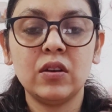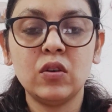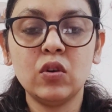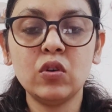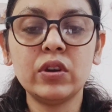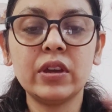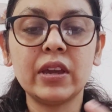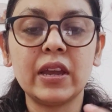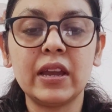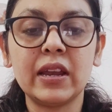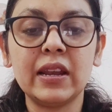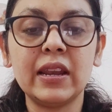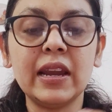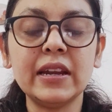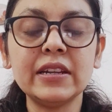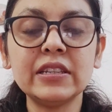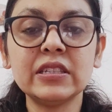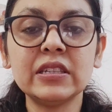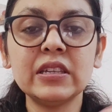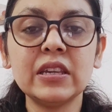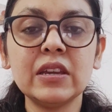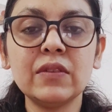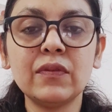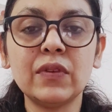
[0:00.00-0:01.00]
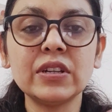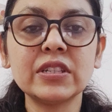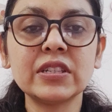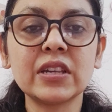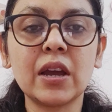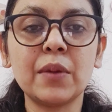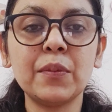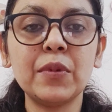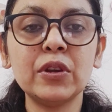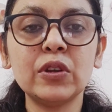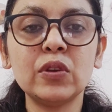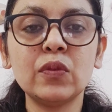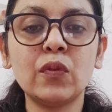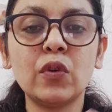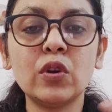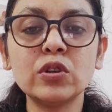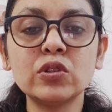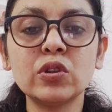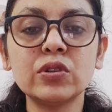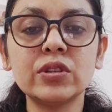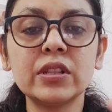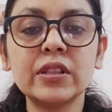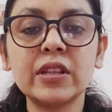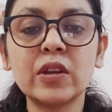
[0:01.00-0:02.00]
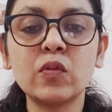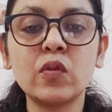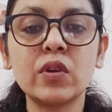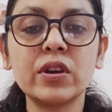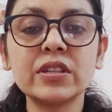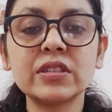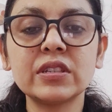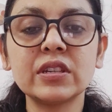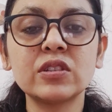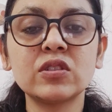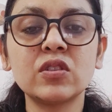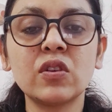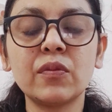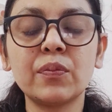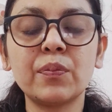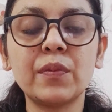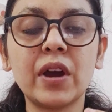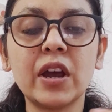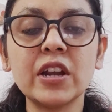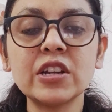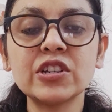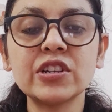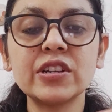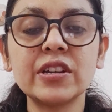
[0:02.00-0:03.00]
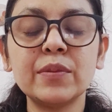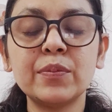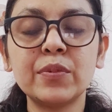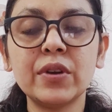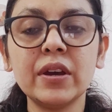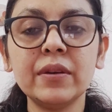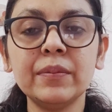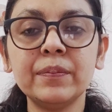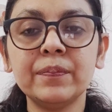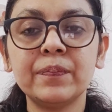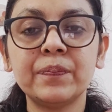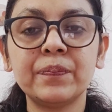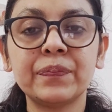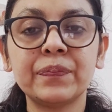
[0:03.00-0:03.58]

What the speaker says: Okay, let's see what's coming towards you till the 26th of March, Libra.